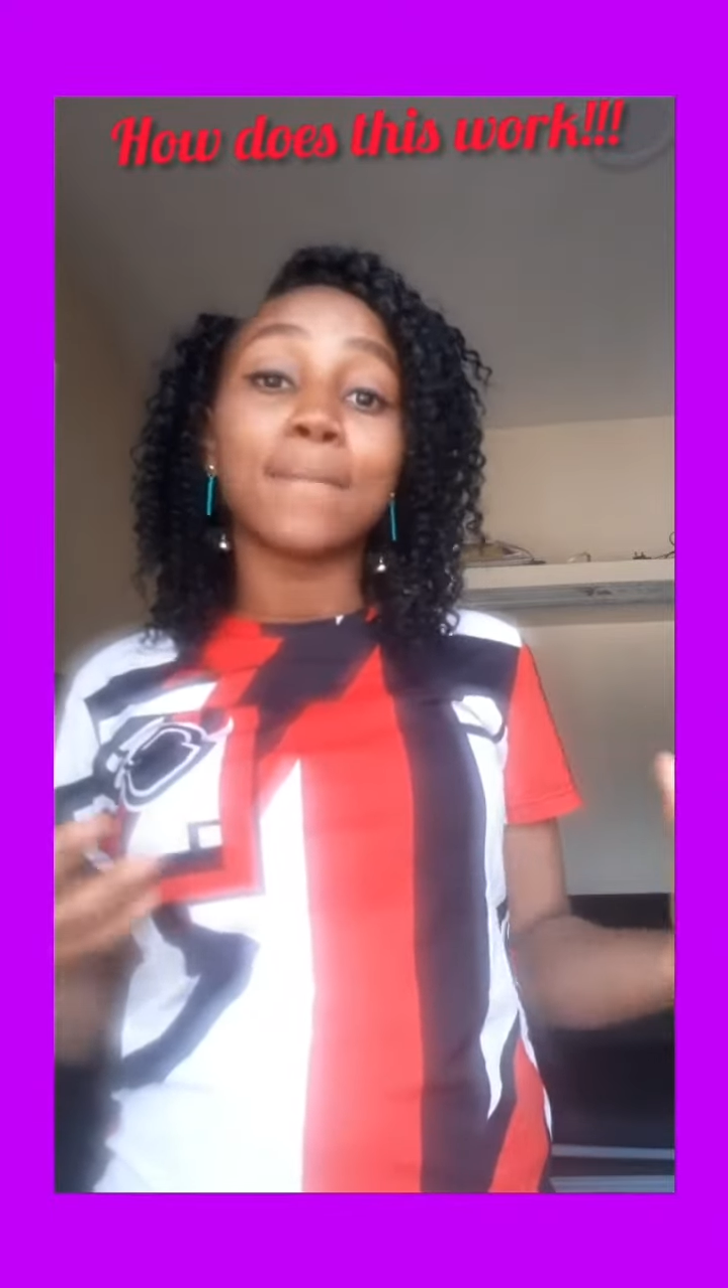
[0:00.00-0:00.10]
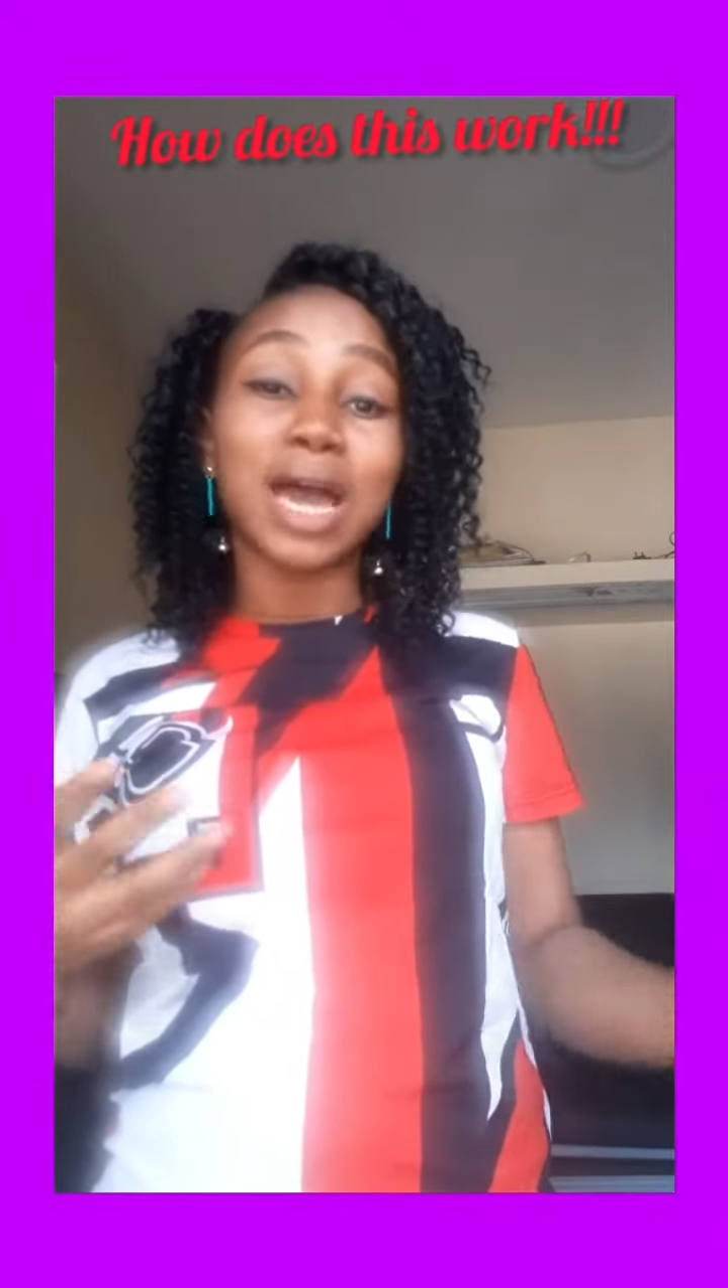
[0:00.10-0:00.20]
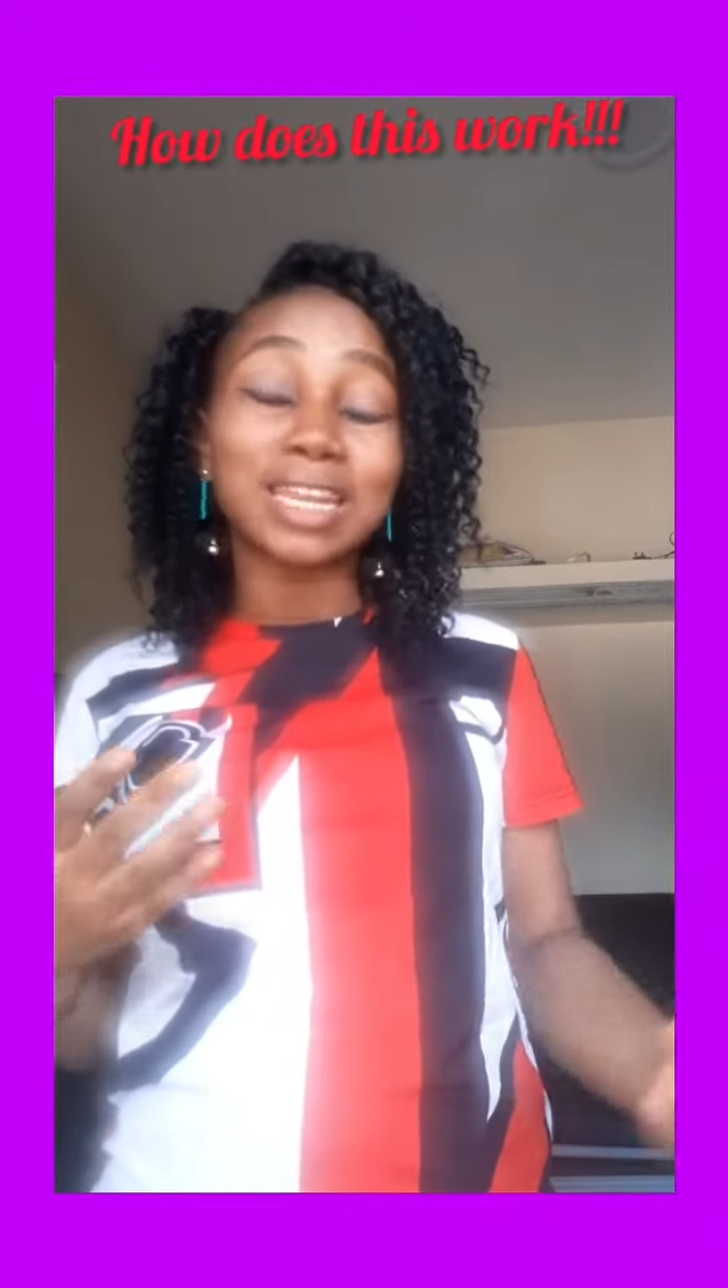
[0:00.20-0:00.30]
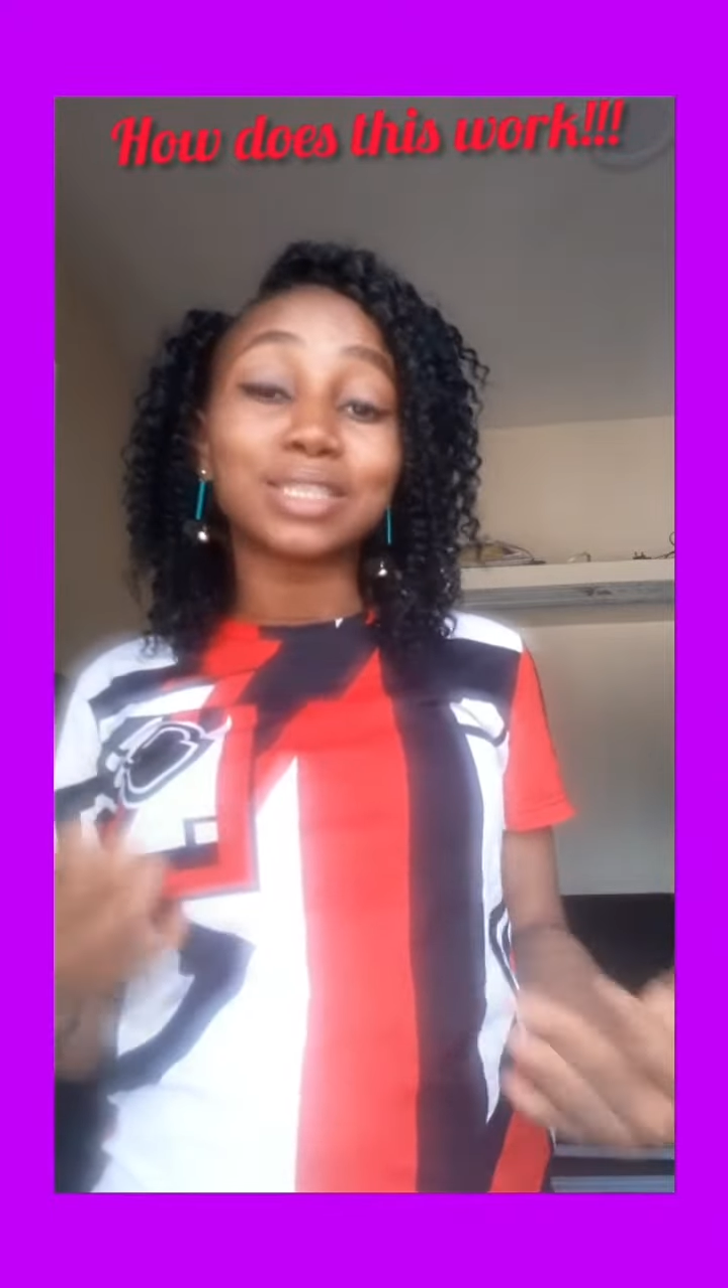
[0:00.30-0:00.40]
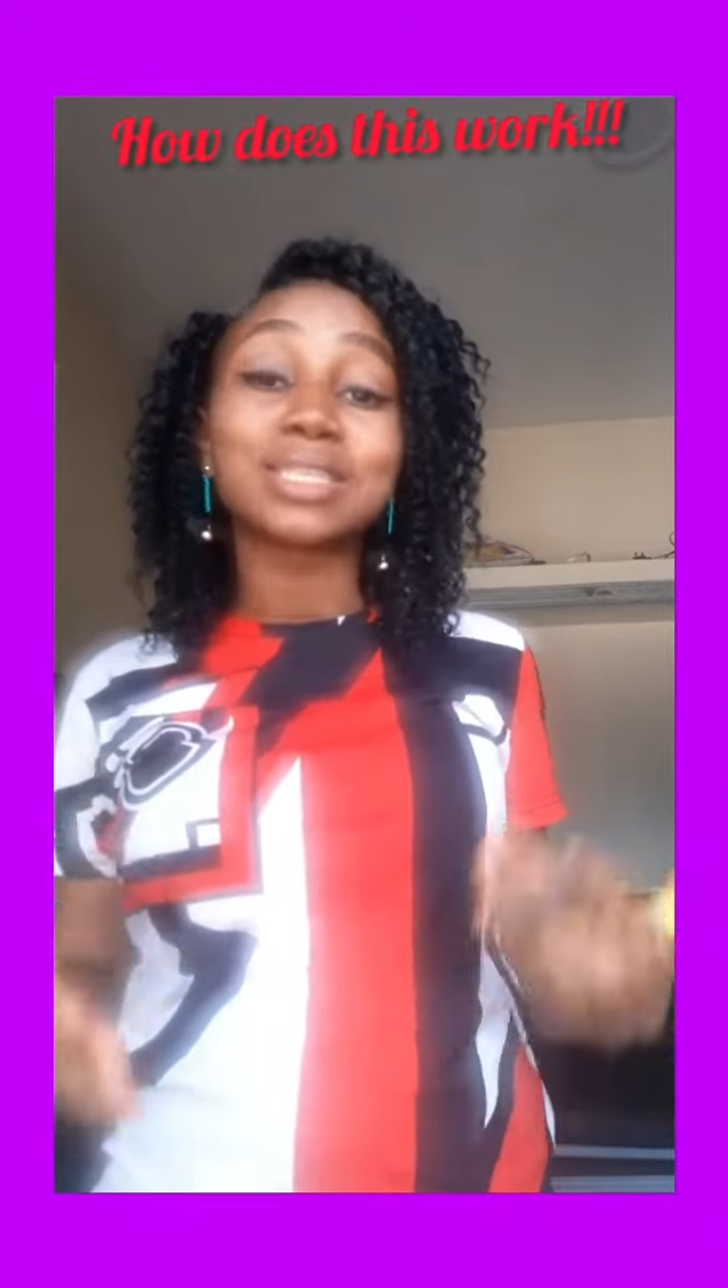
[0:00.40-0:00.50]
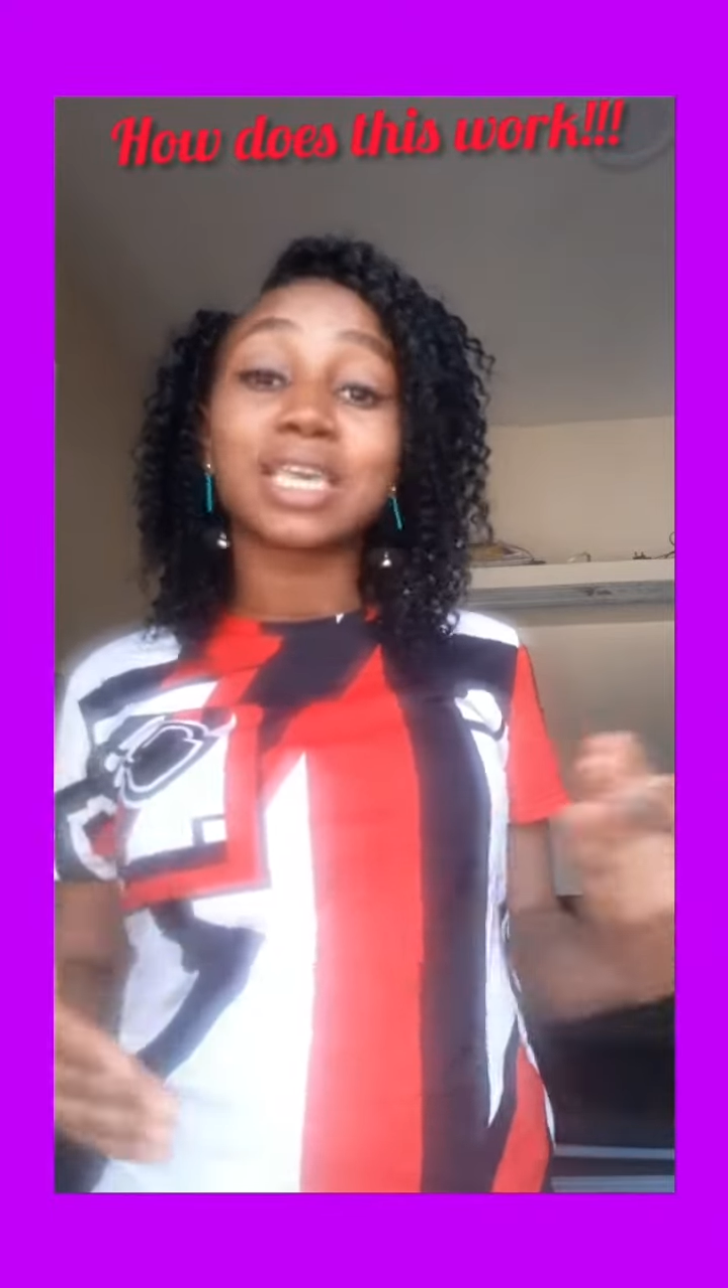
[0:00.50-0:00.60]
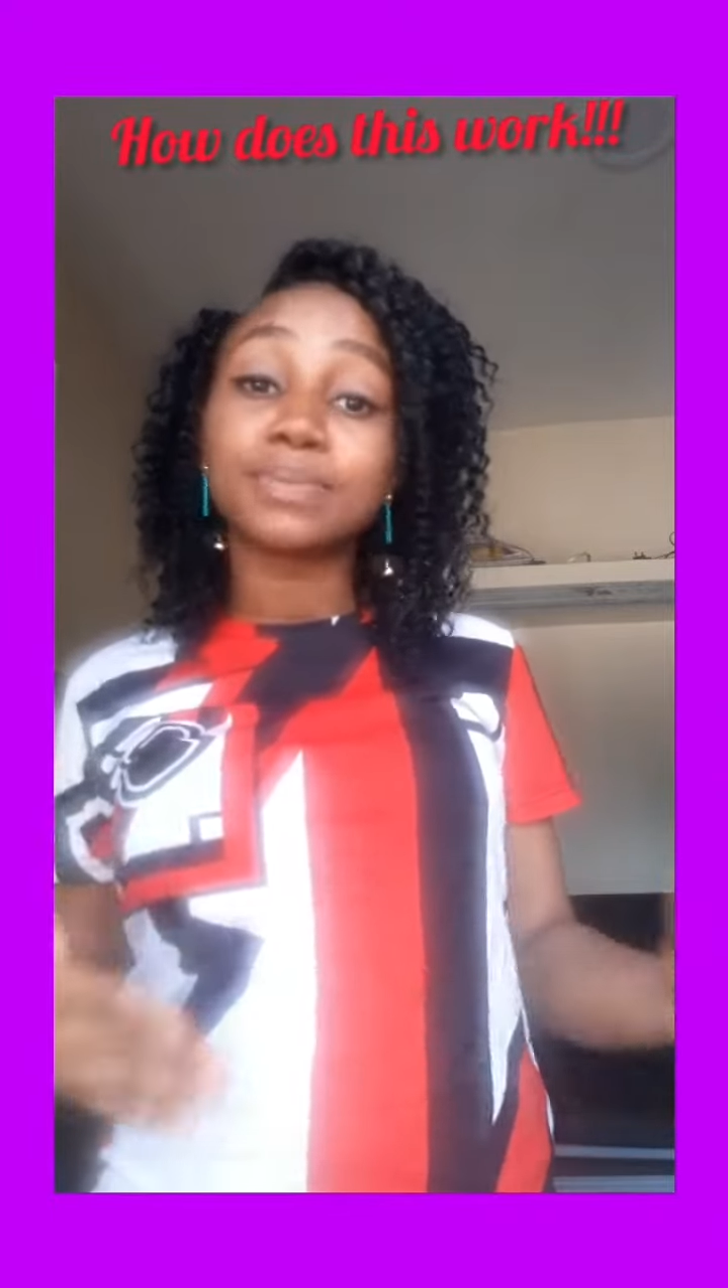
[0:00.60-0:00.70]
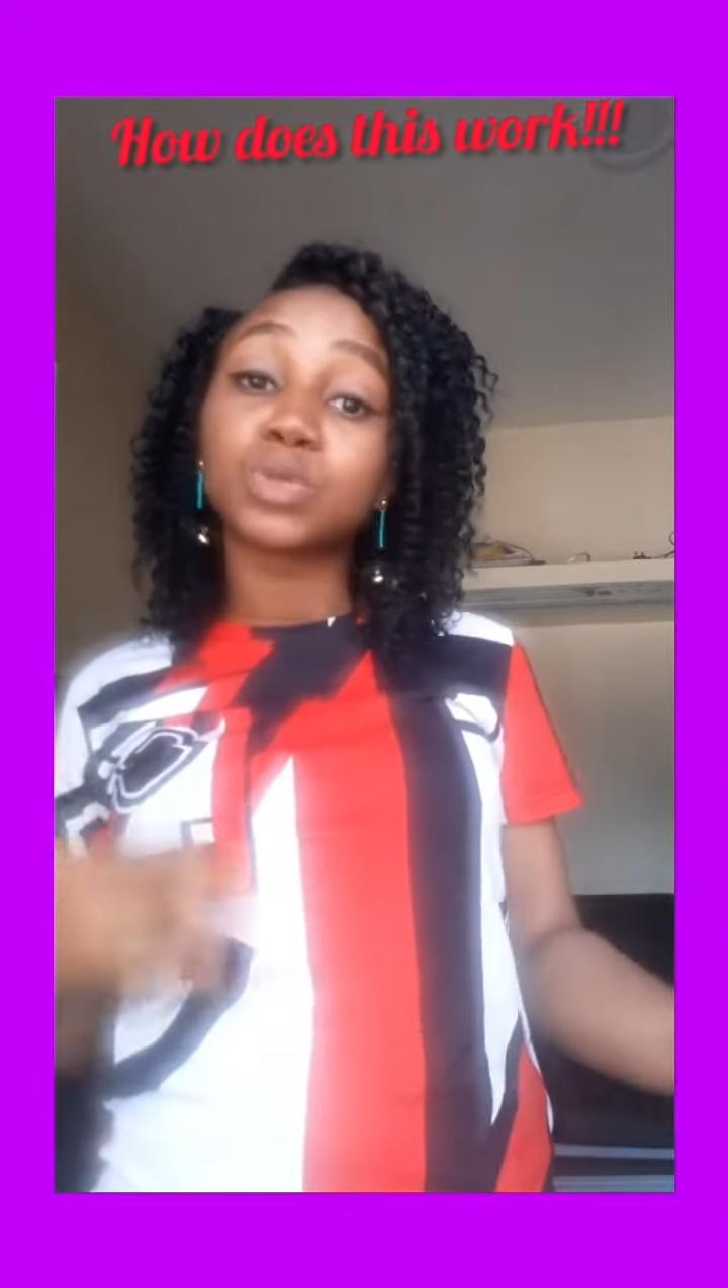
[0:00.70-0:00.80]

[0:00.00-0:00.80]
and it keeps